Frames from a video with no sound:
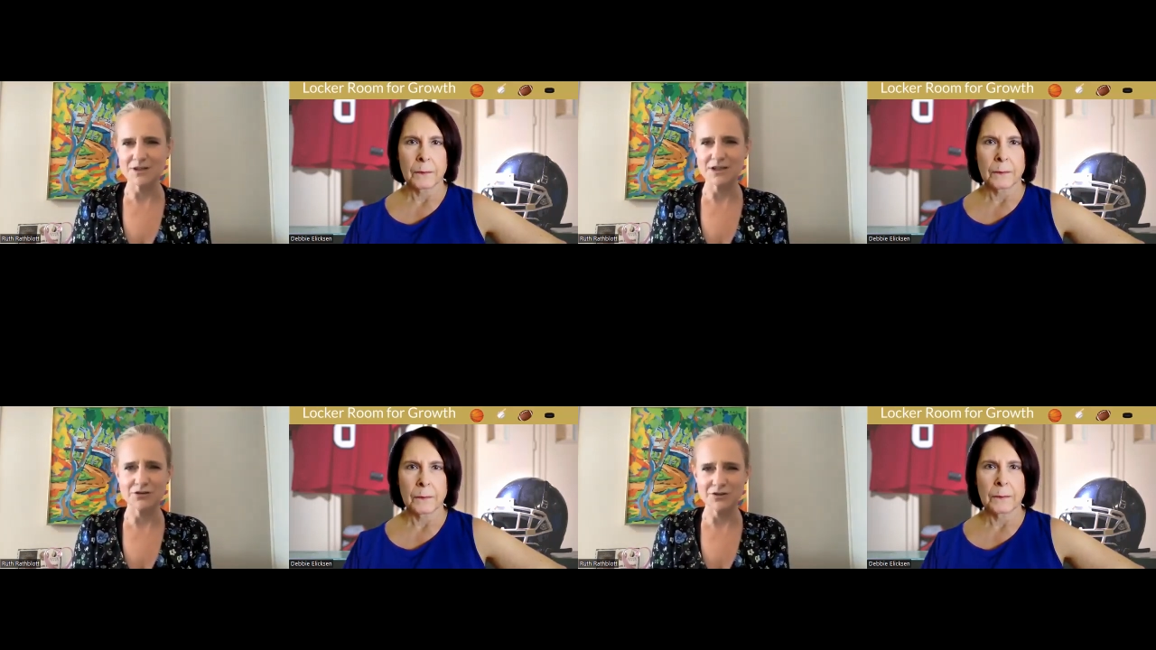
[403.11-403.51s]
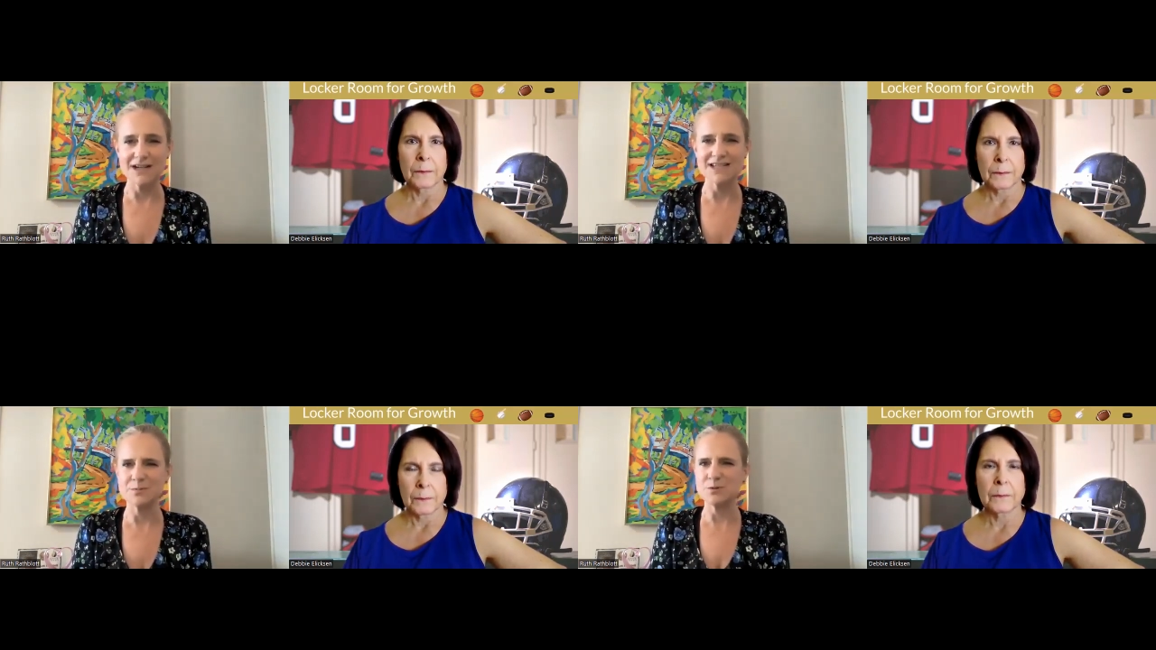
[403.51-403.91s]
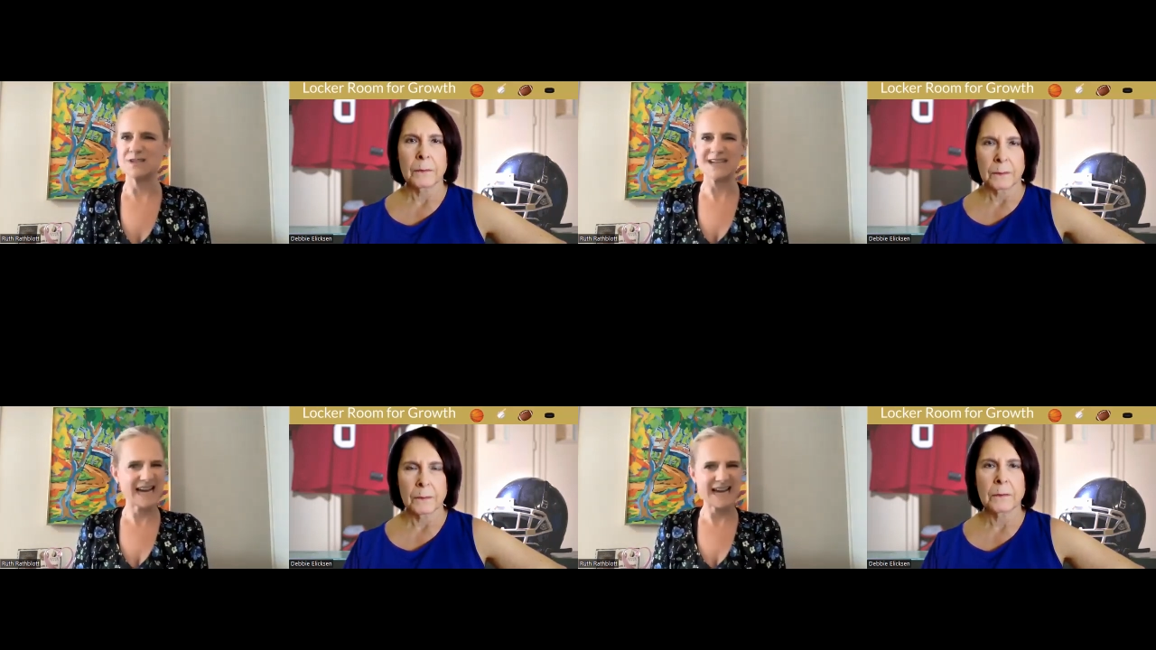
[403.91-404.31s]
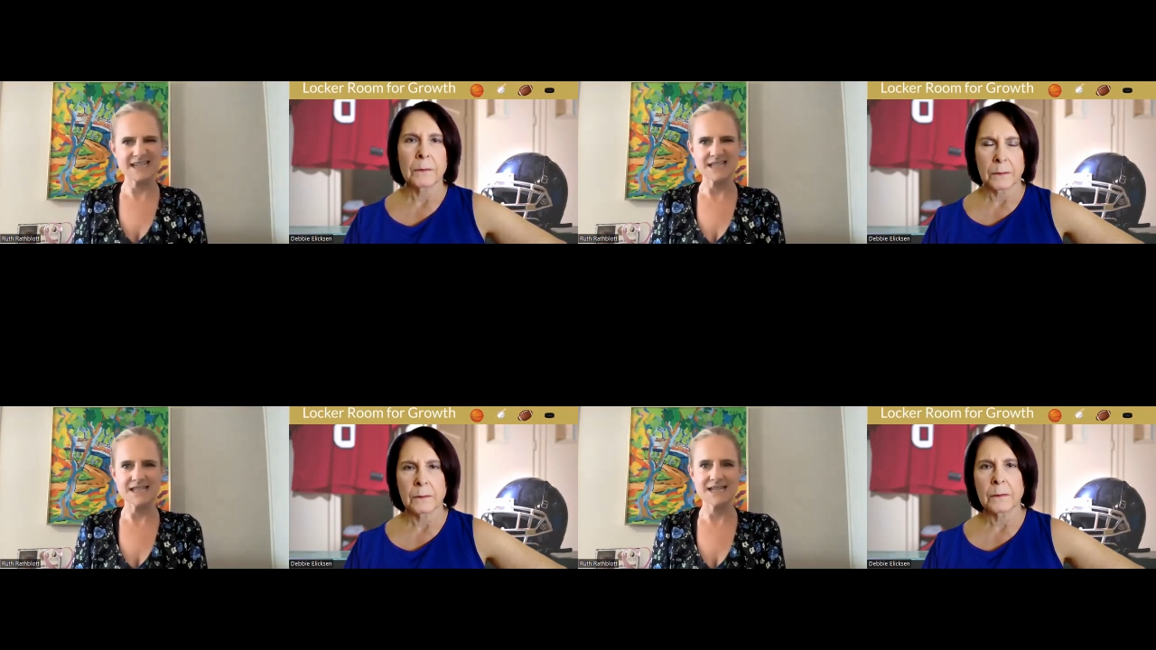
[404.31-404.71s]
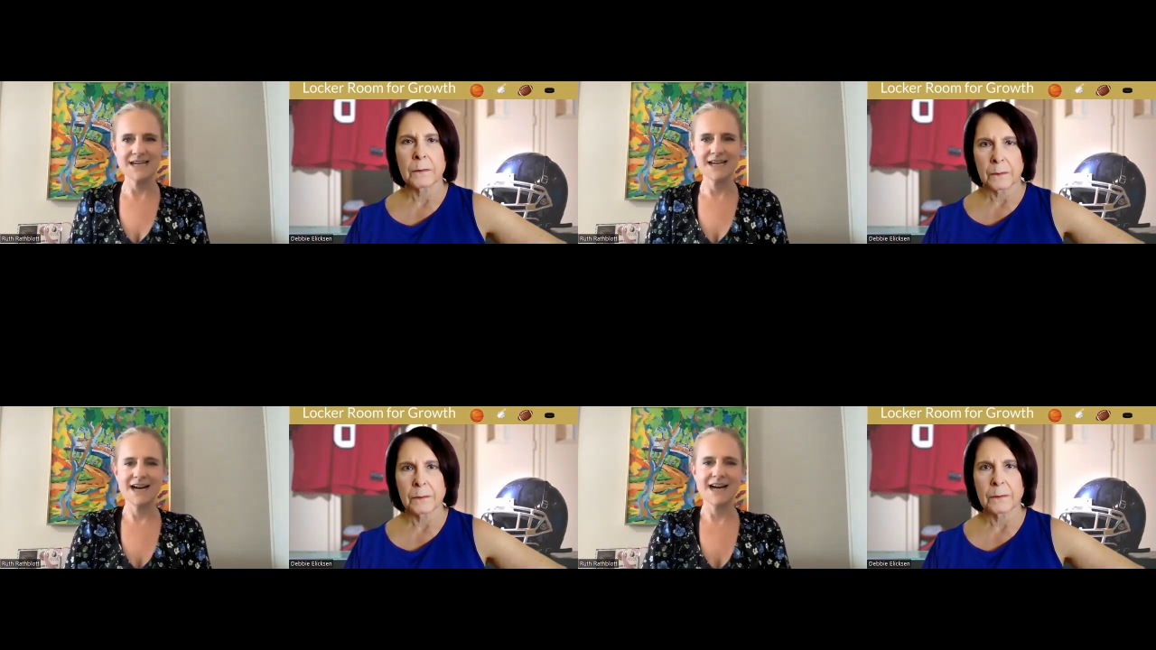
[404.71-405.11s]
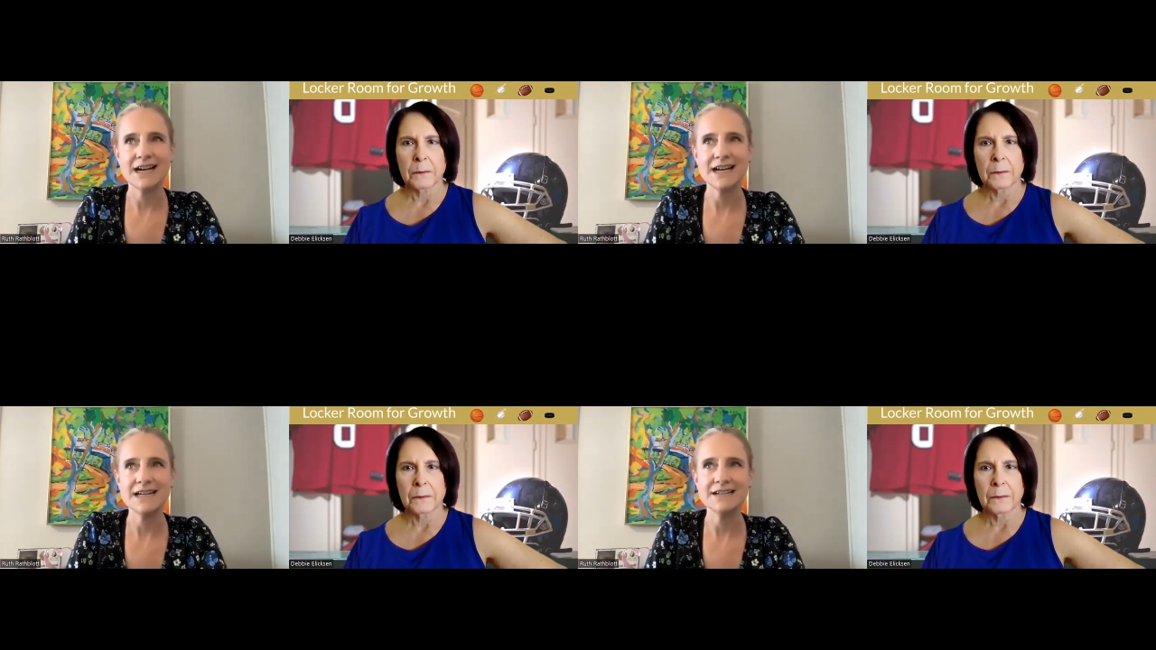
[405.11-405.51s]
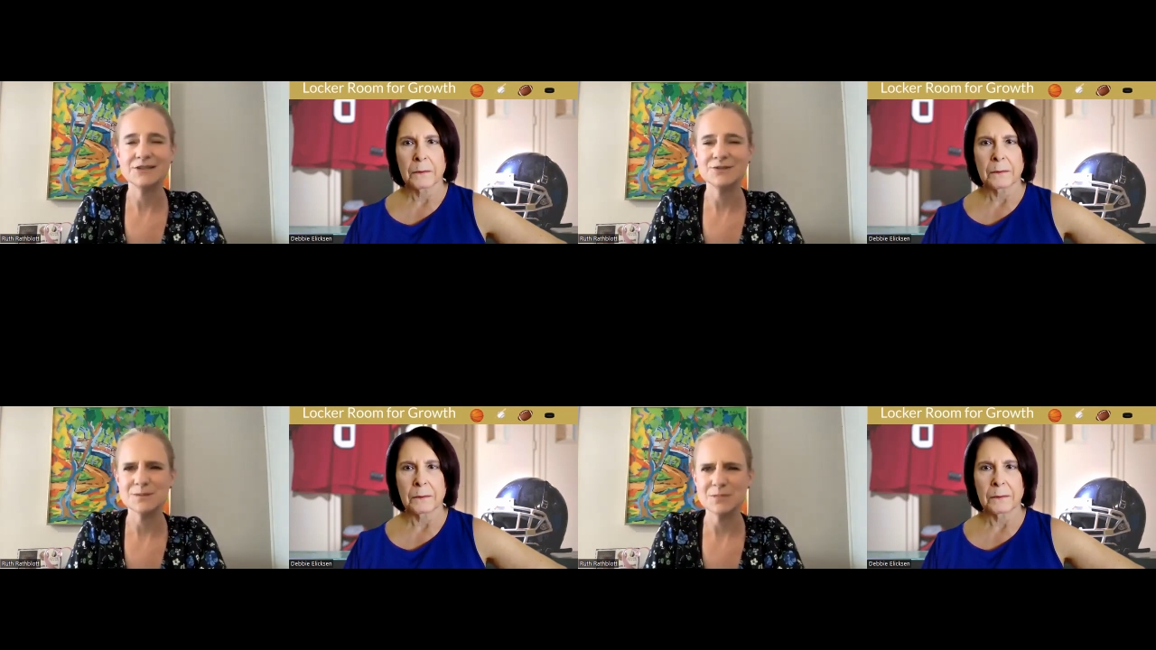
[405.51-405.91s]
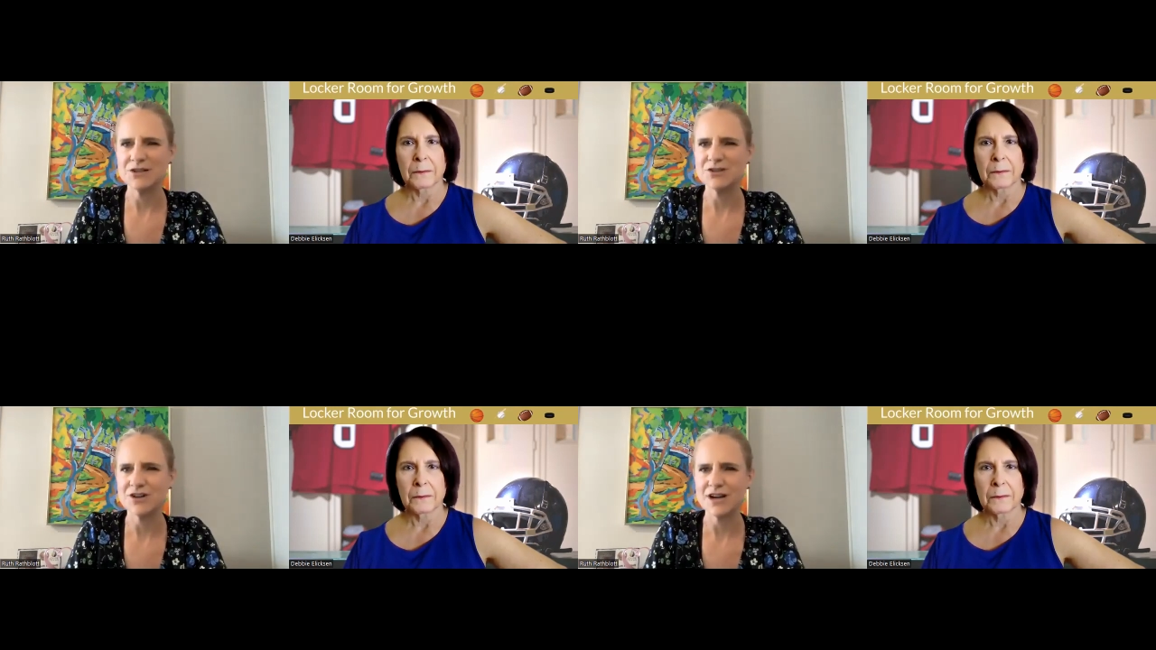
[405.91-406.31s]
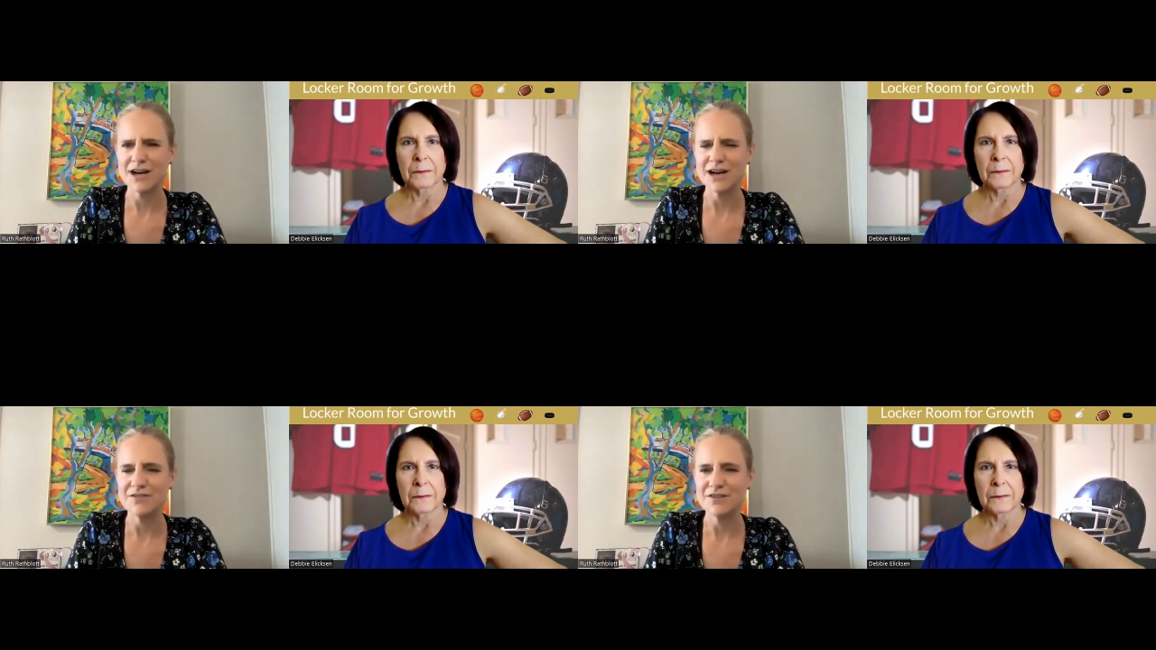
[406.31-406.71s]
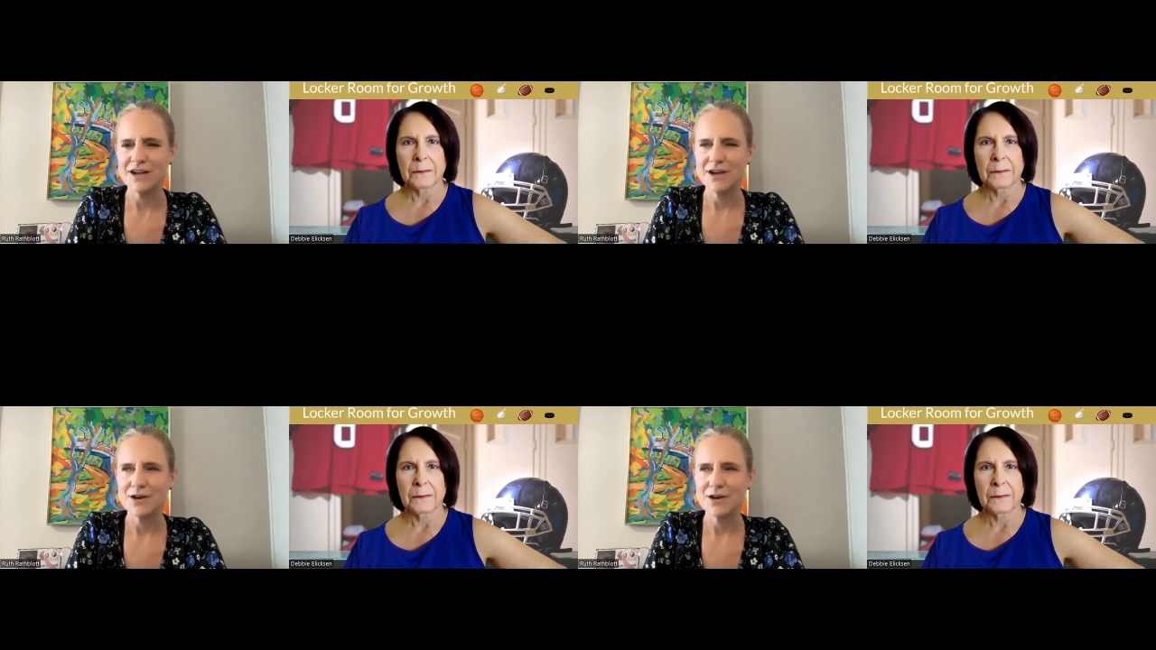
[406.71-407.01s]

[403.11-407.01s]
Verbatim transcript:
Speaker 1: Like you're not supposed to ask. I use a mantra of